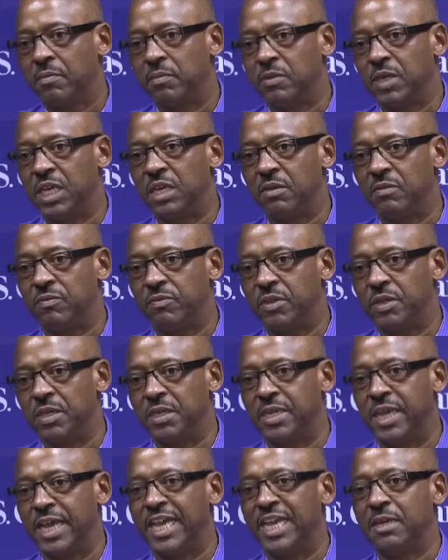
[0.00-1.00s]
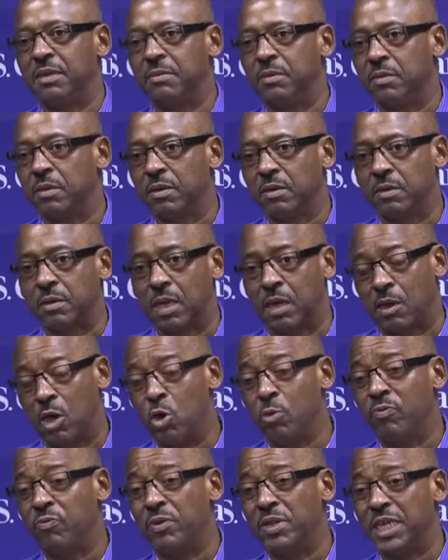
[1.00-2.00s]
They've gained,
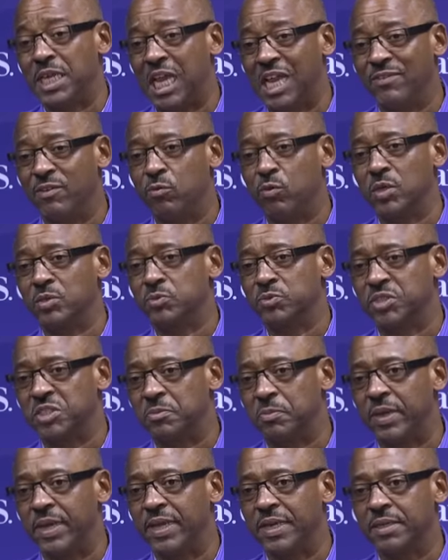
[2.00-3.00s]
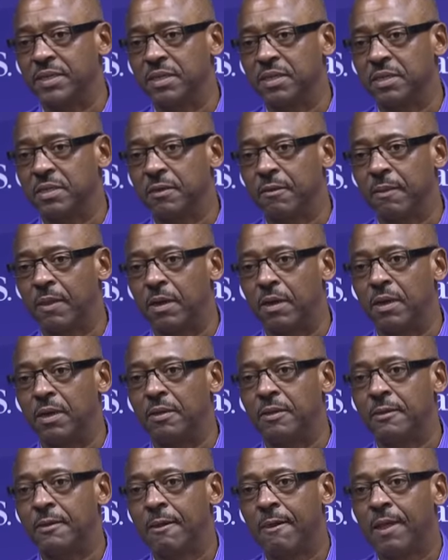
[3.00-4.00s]
hopefully, everyone's respect.
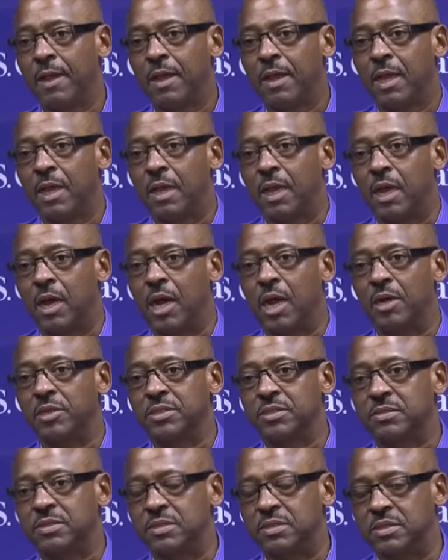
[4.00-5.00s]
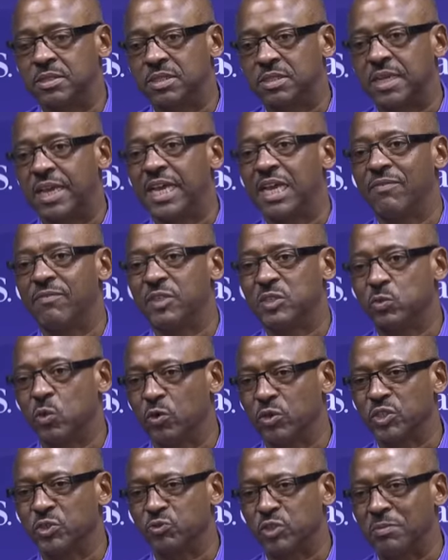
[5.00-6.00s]
Our staff has
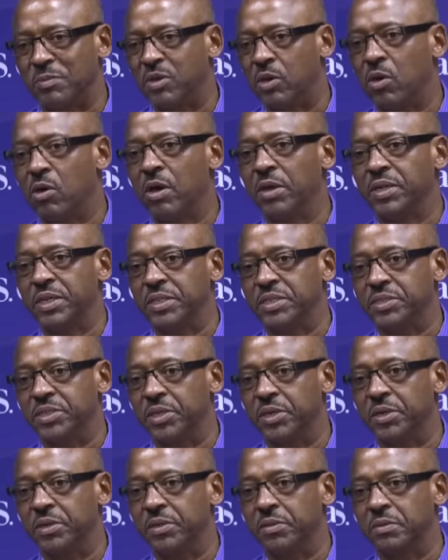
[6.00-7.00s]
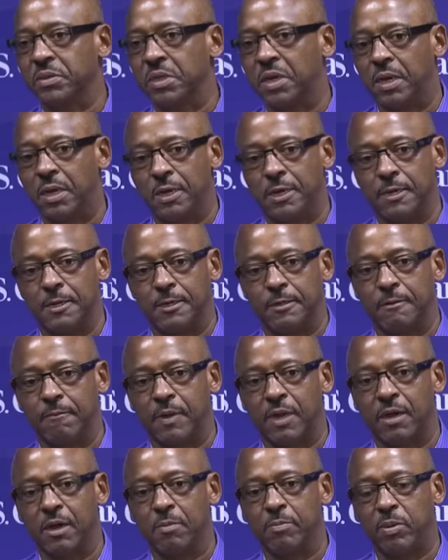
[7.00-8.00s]
worked extremely hard this year.
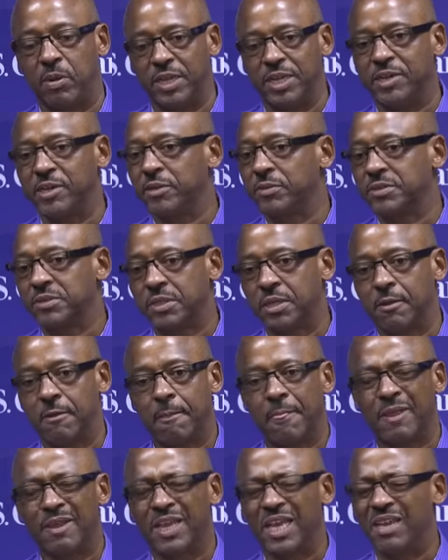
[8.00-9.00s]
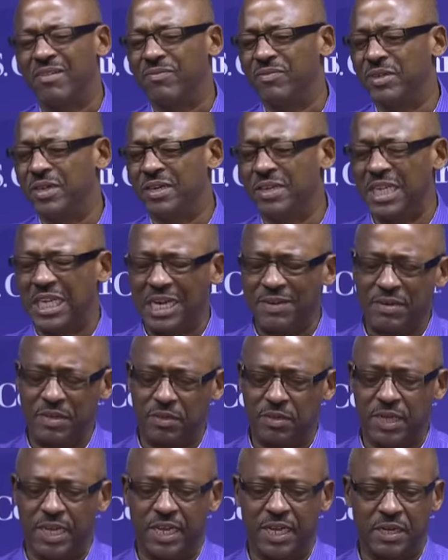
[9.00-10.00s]
Our players have done
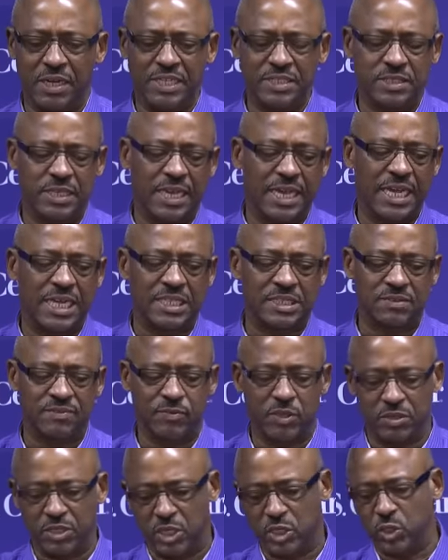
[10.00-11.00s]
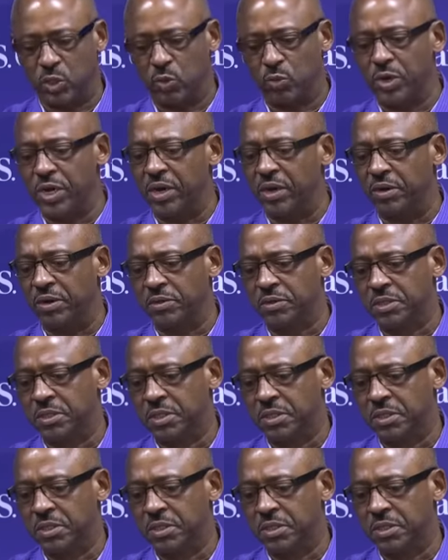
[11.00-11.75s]
everything, and these guys for their career.